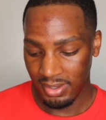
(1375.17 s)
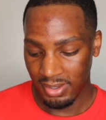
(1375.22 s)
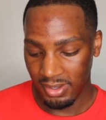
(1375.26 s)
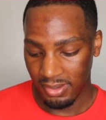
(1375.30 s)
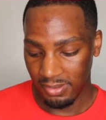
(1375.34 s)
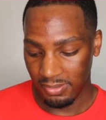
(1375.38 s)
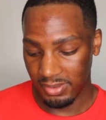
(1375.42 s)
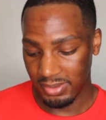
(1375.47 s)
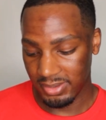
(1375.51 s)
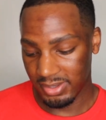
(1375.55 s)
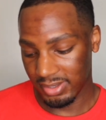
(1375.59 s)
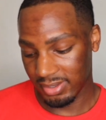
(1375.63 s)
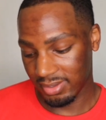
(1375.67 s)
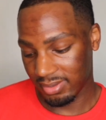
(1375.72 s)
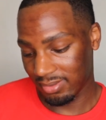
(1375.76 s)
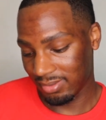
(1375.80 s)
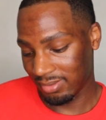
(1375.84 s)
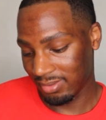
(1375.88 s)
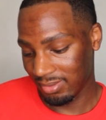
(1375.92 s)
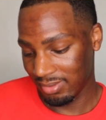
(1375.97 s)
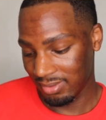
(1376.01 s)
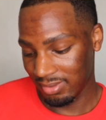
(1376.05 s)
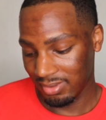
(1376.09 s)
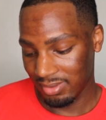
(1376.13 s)
We
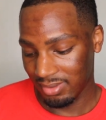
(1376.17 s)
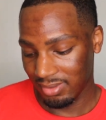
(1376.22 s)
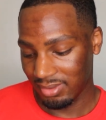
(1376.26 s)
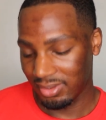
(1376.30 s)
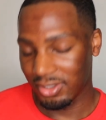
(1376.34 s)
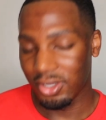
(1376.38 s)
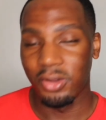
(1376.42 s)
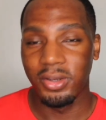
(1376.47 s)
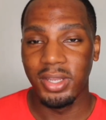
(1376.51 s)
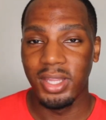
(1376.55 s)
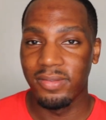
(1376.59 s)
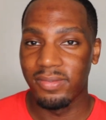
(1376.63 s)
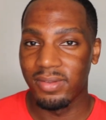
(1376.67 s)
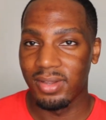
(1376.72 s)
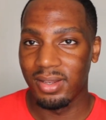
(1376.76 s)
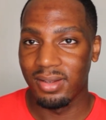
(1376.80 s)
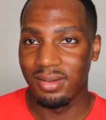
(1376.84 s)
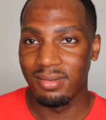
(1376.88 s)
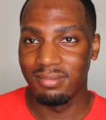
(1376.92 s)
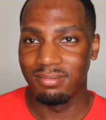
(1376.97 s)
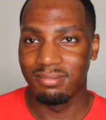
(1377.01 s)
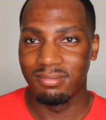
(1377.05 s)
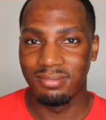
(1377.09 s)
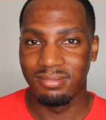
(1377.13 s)
just don't
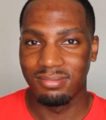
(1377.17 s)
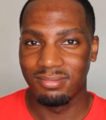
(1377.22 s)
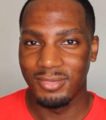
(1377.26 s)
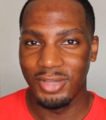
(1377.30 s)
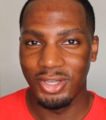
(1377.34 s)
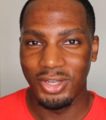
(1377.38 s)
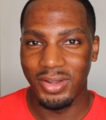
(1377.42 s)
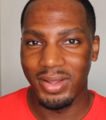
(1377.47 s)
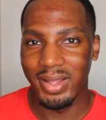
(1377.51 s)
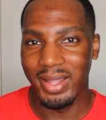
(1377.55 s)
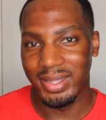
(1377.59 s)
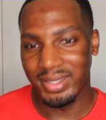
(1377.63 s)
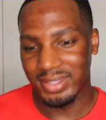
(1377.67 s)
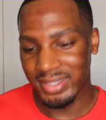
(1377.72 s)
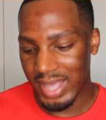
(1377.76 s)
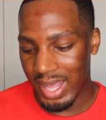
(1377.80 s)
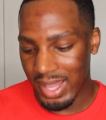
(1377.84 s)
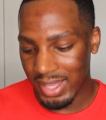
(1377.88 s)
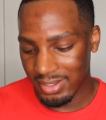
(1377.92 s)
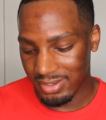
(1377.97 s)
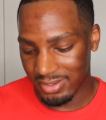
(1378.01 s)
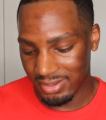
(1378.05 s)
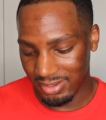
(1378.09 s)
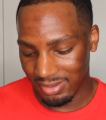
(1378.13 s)
even
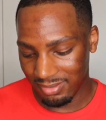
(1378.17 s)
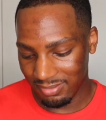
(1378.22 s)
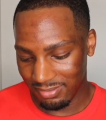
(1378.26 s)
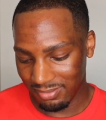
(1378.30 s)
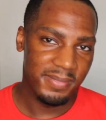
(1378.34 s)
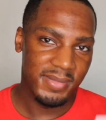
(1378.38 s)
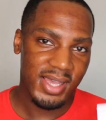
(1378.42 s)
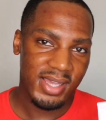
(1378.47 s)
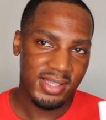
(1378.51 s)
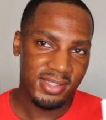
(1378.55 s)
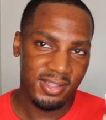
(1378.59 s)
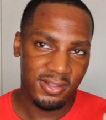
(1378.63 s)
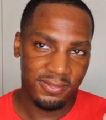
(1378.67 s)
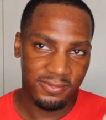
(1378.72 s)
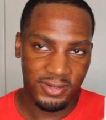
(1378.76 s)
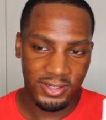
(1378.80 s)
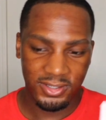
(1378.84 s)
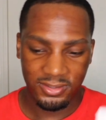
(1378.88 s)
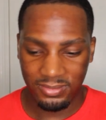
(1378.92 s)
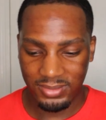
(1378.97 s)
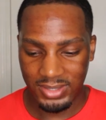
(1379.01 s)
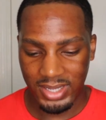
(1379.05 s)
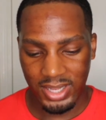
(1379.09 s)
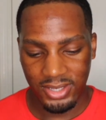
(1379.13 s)
acknowledge it. That's the
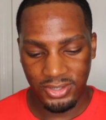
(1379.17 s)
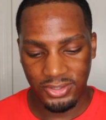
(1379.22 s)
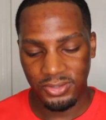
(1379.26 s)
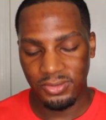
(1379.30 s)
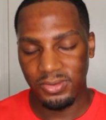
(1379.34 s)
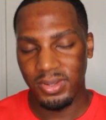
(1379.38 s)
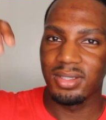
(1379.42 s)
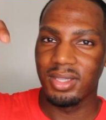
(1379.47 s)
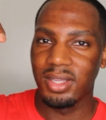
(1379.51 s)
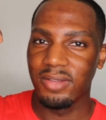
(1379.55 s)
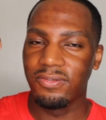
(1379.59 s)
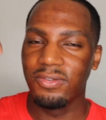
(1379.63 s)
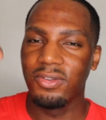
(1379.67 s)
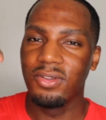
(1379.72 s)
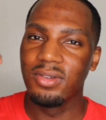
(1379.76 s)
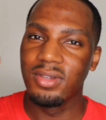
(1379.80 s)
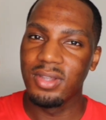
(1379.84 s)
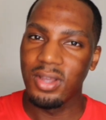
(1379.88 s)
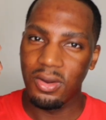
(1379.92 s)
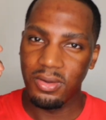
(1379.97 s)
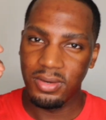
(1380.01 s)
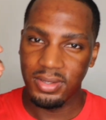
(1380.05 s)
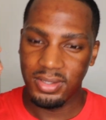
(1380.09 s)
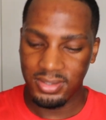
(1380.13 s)
first one I do. If you
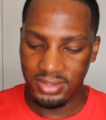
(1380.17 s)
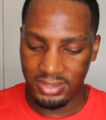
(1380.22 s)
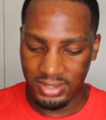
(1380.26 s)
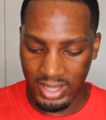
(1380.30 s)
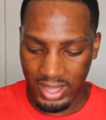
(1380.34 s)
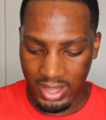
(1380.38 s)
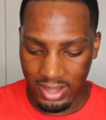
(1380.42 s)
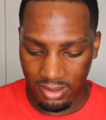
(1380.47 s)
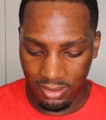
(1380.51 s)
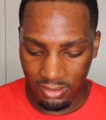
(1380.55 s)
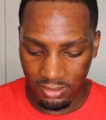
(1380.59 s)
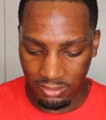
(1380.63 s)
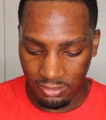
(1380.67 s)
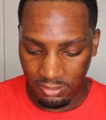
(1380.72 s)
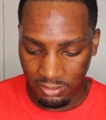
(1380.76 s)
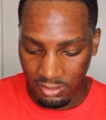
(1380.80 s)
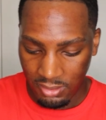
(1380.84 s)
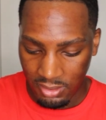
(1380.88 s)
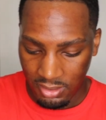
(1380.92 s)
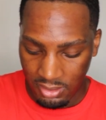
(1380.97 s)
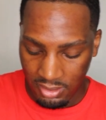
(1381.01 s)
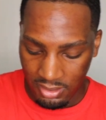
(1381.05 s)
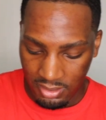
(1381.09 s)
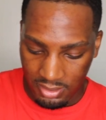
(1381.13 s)
notice how
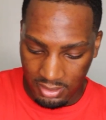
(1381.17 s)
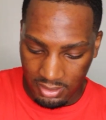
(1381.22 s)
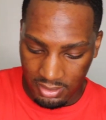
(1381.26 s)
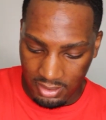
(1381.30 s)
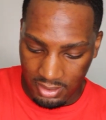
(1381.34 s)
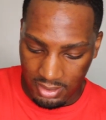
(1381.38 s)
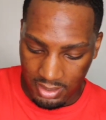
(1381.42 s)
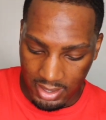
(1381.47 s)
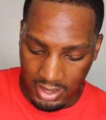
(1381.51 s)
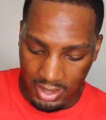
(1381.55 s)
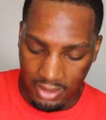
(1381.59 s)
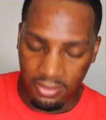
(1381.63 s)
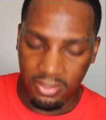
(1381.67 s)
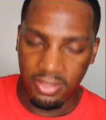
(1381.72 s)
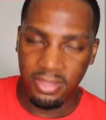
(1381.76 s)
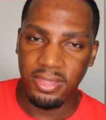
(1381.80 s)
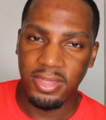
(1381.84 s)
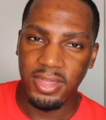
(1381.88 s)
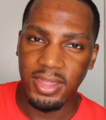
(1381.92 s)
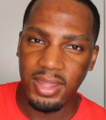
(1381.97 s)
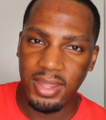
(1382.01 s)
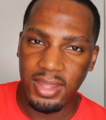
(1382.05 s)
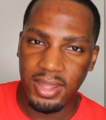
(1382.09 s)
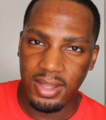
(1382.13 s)

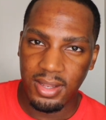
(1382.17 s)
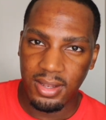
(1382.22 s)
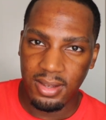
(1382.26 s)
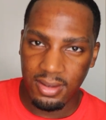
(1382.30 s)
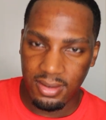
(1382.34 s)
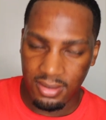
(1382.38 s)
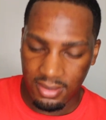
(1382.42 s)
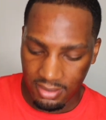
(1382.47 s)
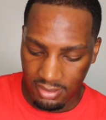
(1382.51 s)
thin